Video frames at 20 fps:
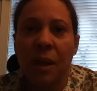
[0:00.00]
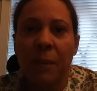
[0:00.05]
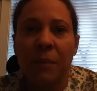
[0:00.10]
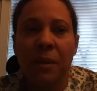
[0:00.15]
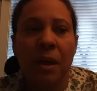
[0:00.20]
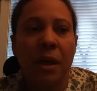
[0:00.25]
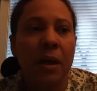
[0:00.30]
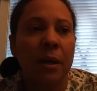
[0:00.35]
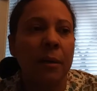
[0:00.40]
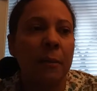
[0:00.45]
I'm
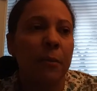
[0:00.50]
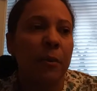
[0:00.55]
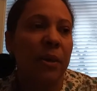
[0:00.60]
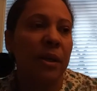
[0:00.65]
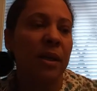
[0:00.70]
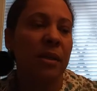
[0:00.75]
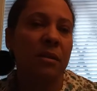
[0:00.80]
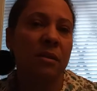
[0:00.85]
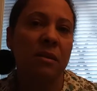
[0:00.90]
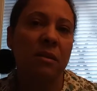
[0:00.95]
not going to
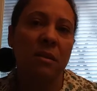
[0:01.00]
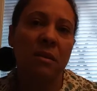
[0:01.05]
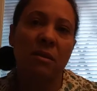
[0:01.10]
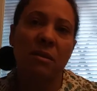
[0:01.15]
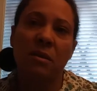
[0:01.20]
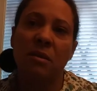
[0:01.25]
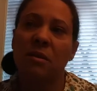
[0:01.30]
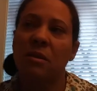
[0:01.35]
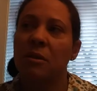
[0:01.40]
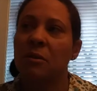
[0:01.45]
bring in
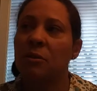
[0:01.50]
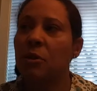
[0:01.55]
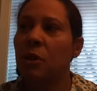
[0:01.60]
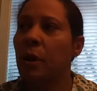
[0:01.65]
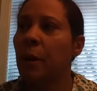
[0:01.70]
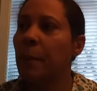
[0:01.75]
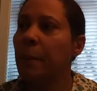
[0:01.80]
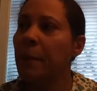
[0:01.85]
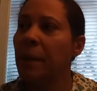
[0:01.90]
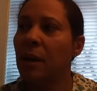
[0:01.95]
statistics and
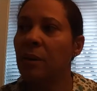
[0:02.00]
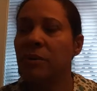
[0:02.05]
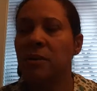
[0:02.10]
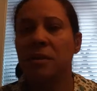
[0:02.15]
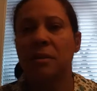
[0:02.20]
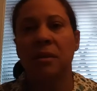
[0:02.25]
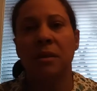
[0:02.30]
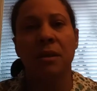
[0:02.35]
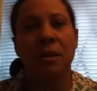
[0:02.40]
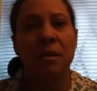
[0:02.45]
talk about
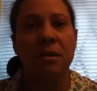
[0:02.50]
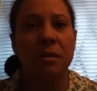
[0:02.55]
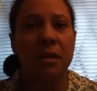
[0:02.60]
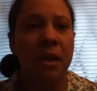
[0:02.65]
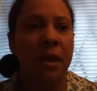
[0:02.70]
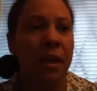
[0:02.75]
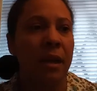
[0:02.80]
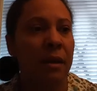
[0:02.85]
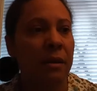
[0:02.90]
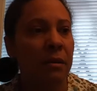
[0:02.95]
studies
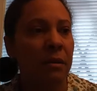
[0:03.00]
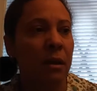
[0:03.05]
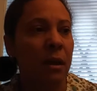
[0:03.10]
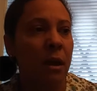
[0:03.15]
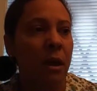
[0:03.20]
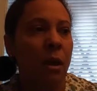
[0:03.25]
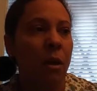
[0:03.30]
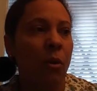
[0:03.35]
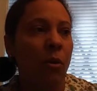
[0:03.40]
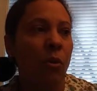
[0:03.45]
and
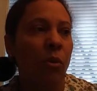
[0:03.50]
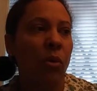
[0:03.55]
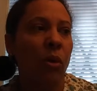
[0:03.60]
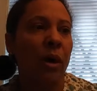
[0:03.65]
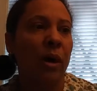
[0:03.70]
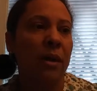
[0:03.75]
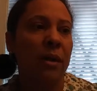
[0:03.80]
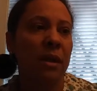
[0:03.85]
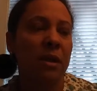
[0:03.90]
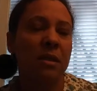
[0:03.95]

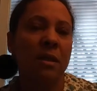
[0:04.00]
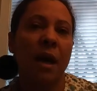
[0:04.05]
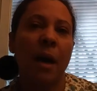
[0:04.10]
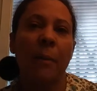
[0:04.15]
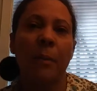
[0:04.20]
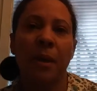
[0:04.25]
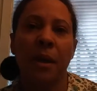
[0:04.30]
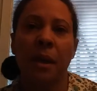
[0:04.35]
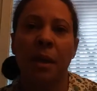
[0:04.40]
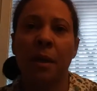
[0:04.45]
what is
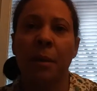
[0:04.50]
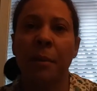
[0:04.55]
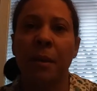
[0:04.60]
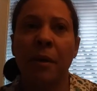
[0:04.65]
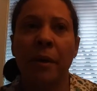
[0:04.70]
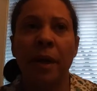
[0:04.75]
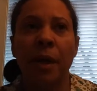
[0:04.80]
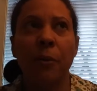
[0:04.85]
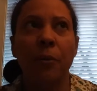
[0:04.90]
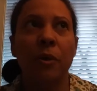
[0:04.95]
happening in
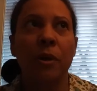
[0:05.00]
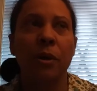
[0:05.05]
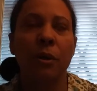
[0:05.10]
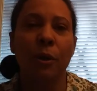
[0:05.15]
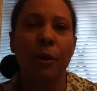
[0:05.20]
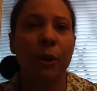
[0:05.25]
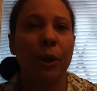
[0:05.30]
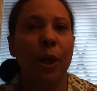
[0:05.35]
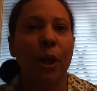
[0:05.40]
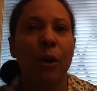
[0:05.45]
America. We
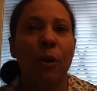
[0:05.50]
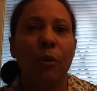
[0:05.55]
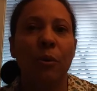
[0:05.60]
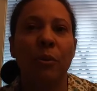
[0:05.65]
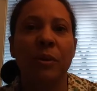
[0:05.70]
all know.